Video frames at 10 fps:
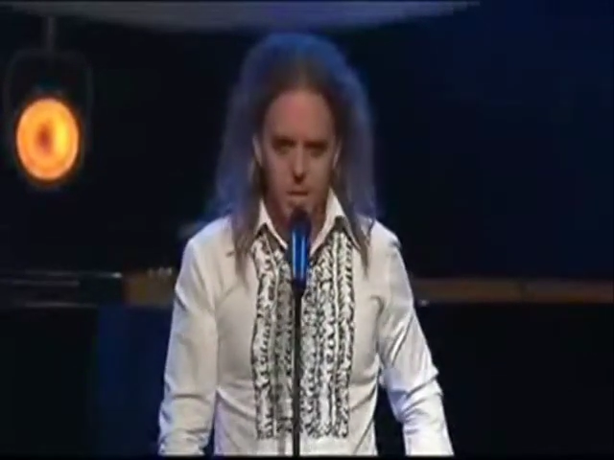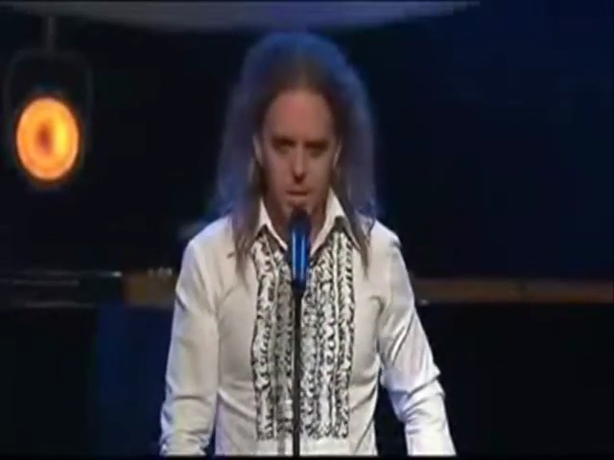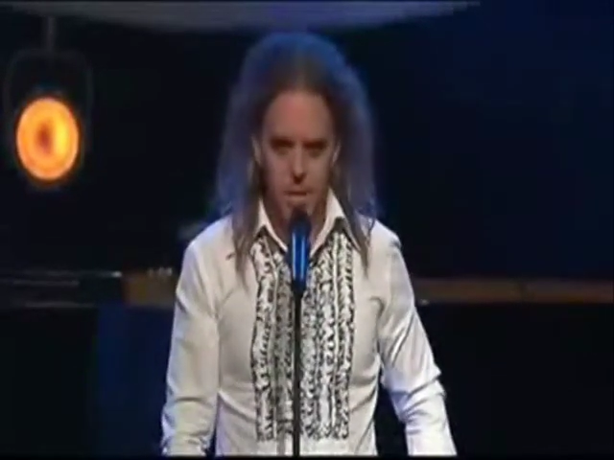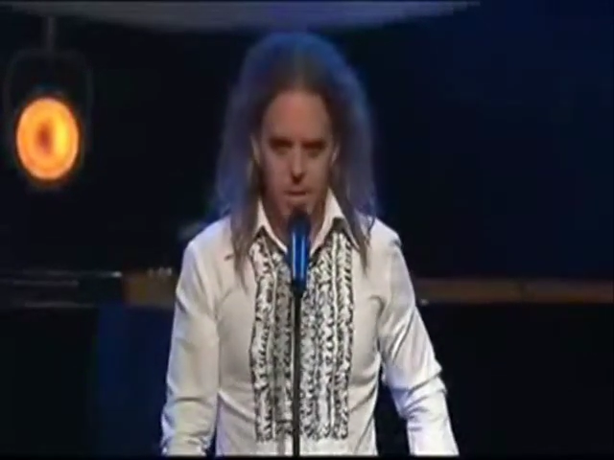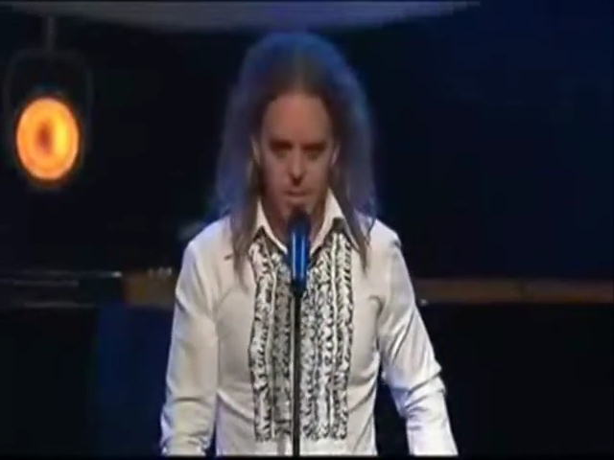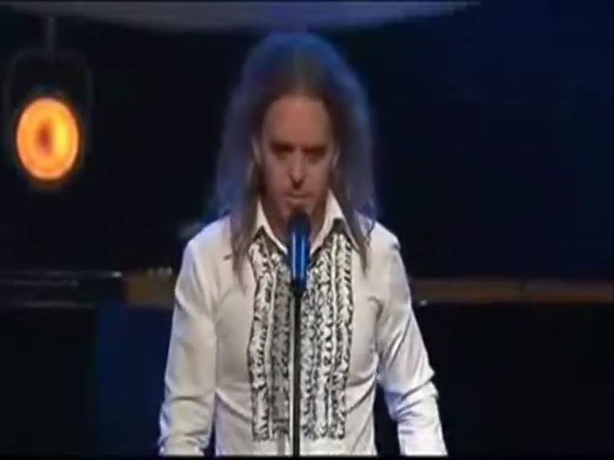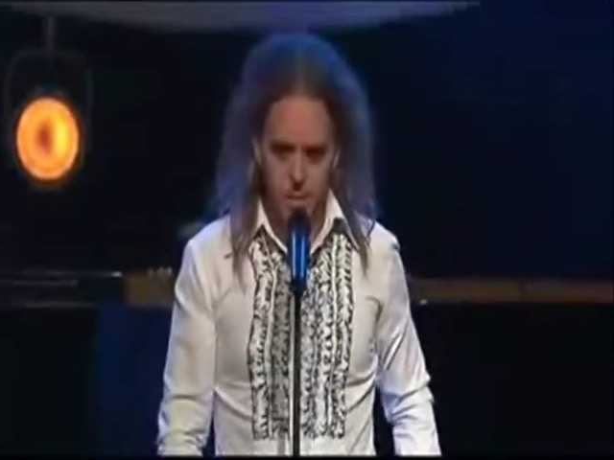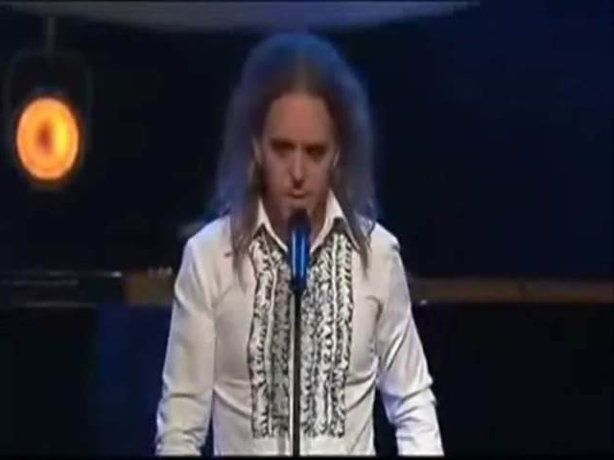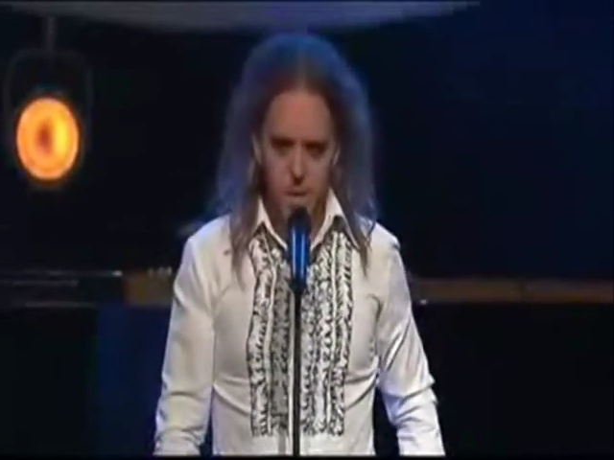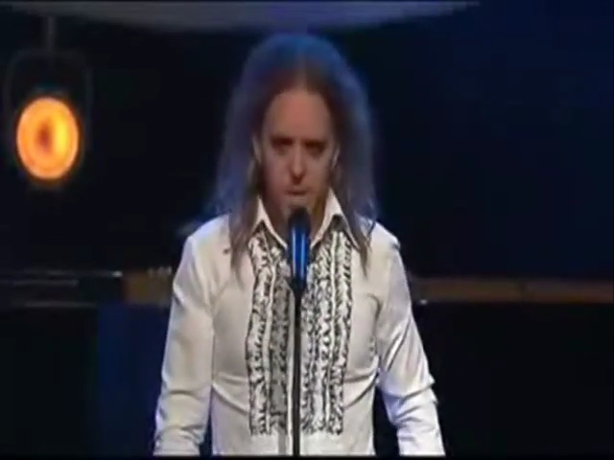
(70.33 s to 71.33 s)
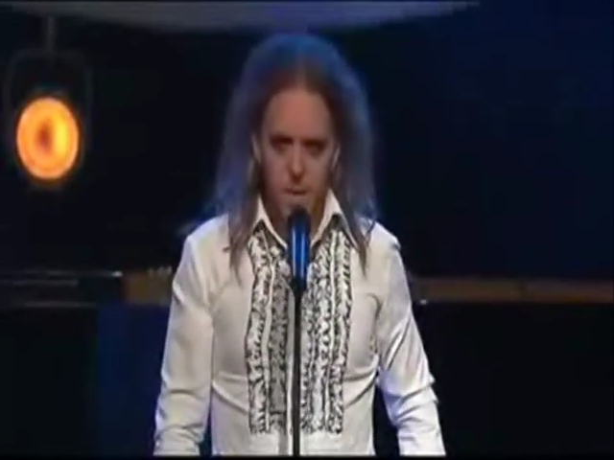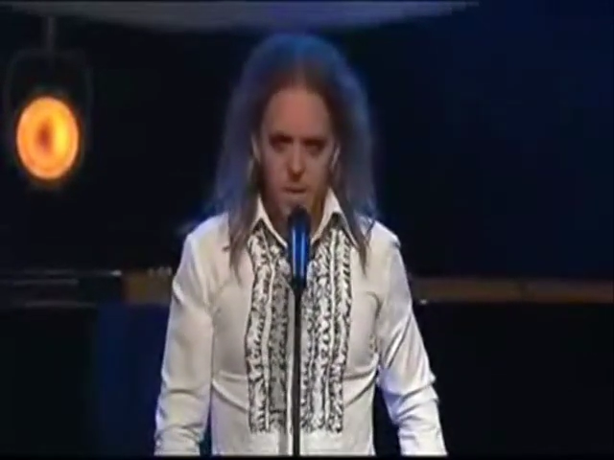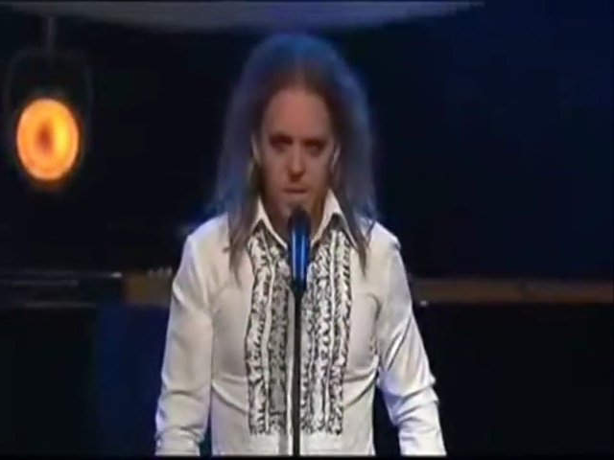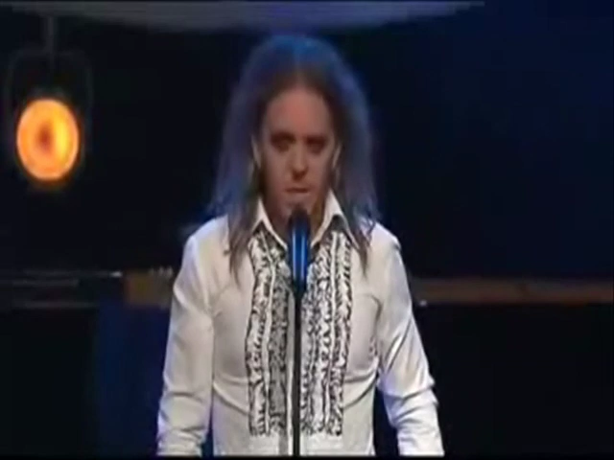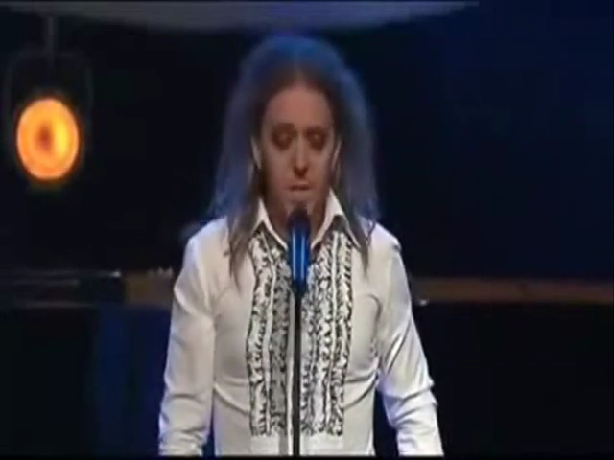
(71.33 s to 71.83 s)
So,
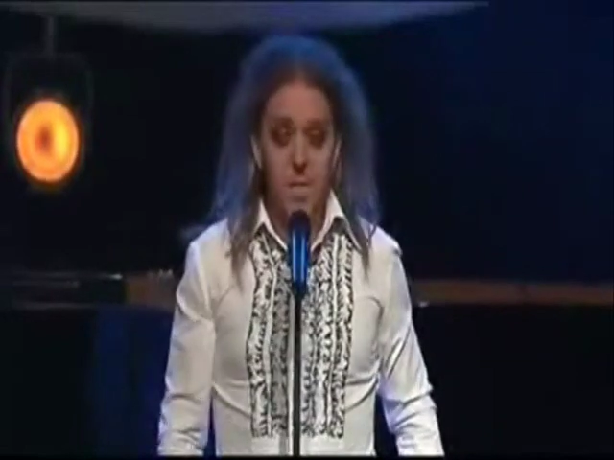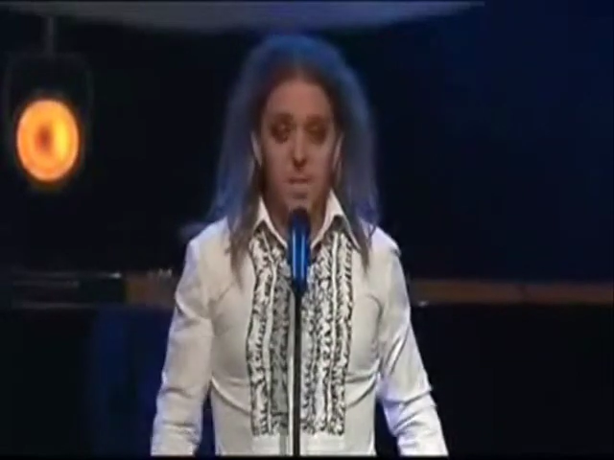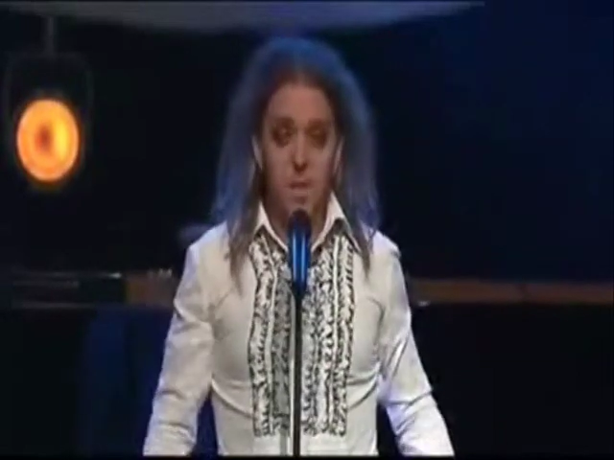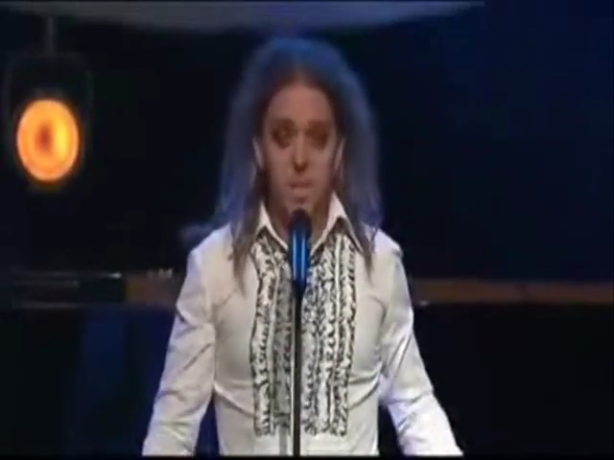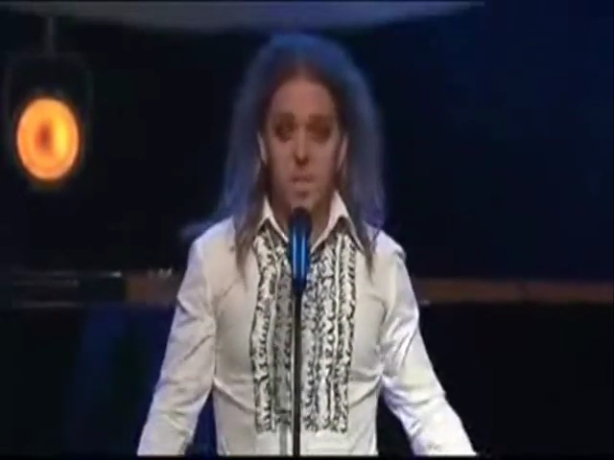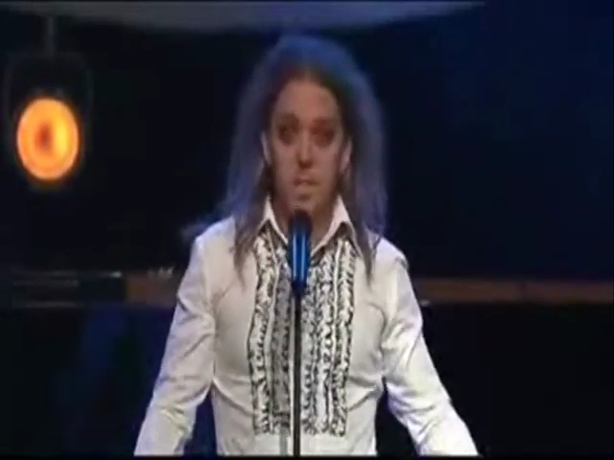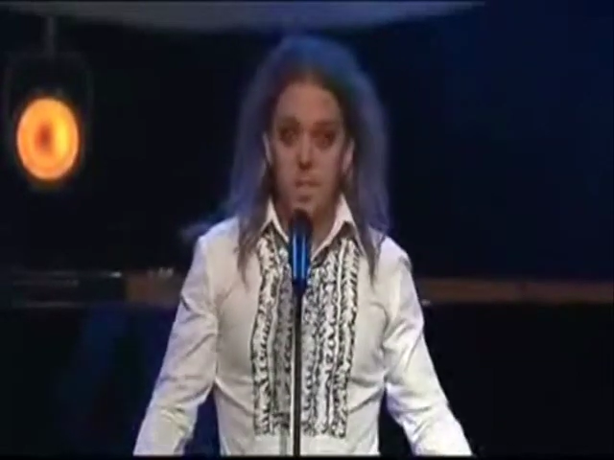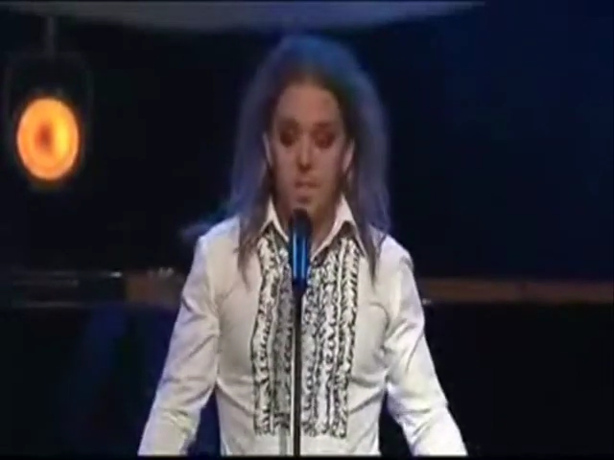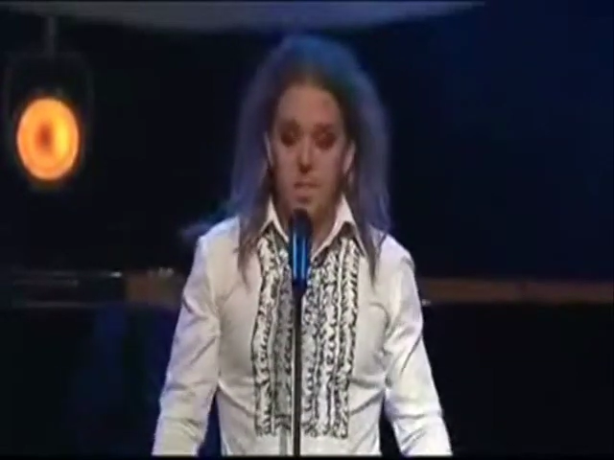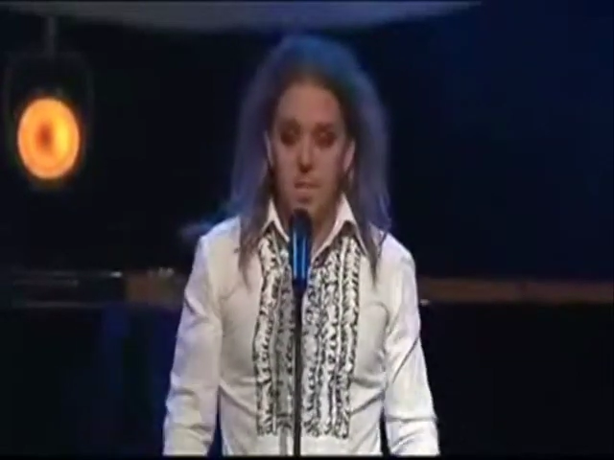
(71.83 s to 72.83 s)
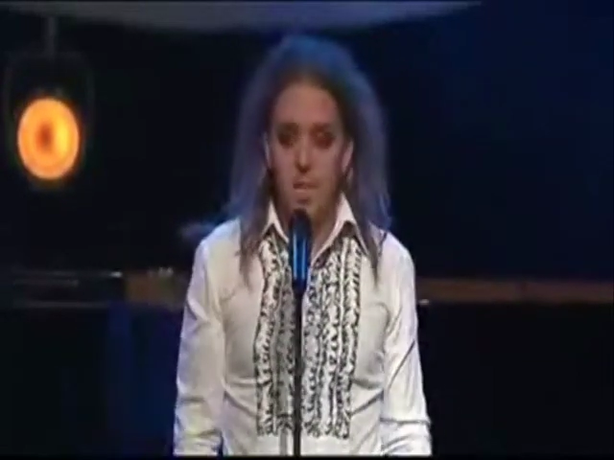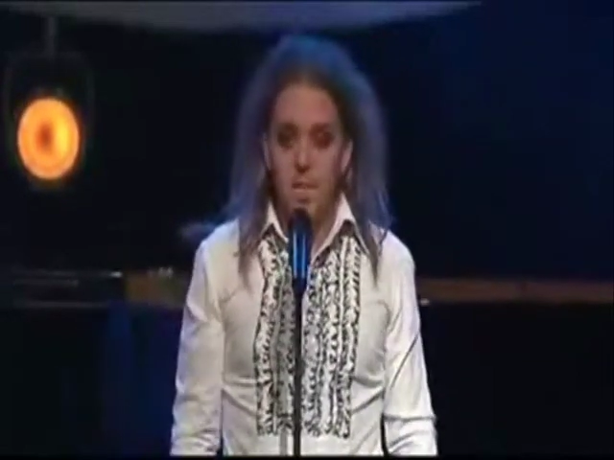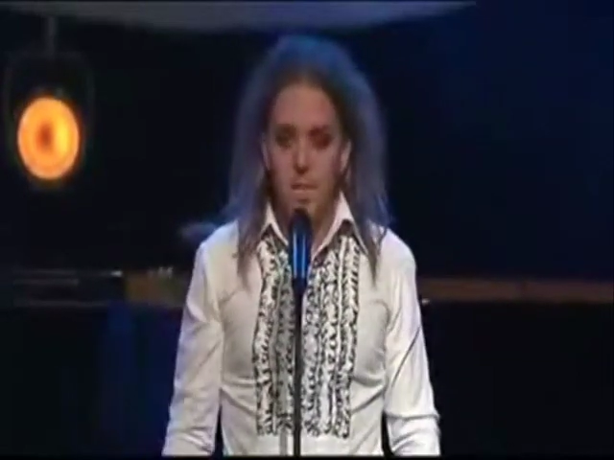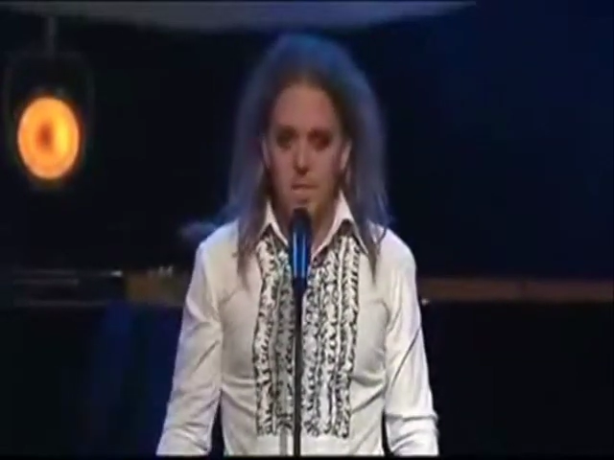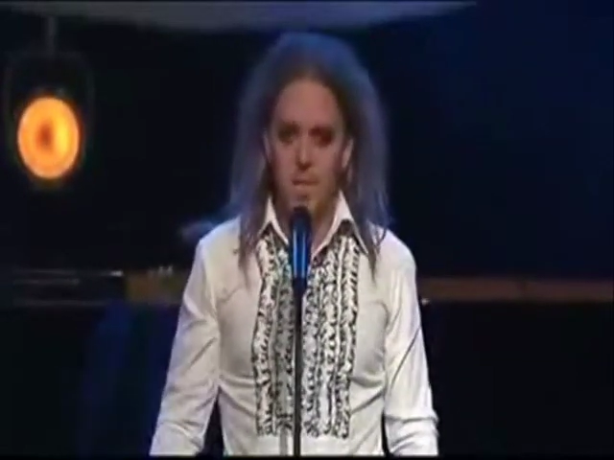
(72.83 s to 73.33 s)
it's so hard to tell these
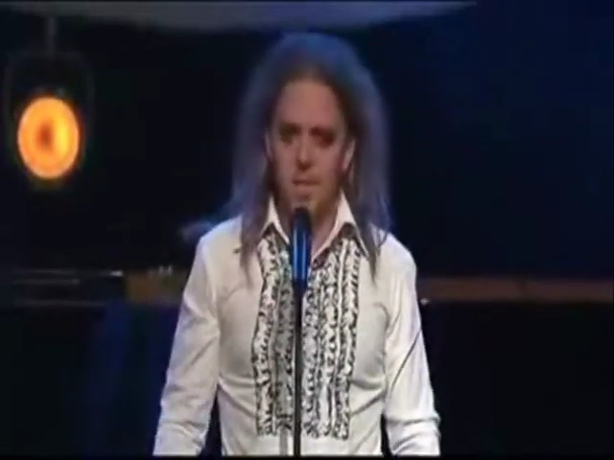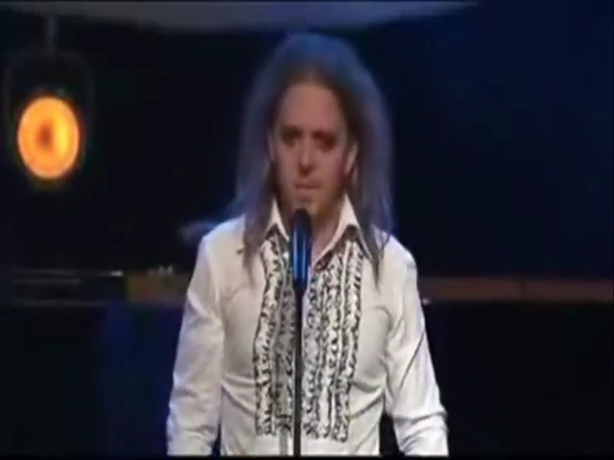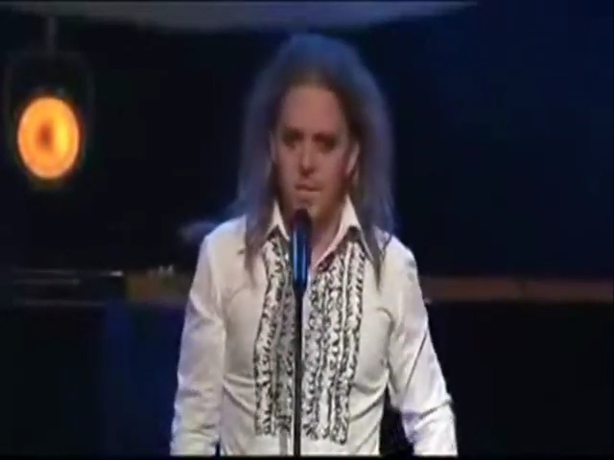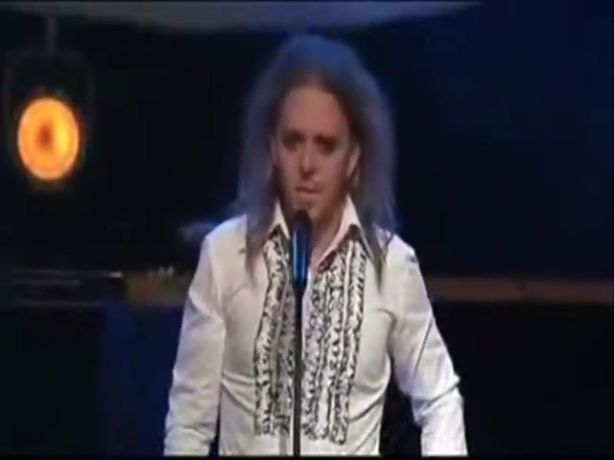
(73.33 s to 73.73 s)
days.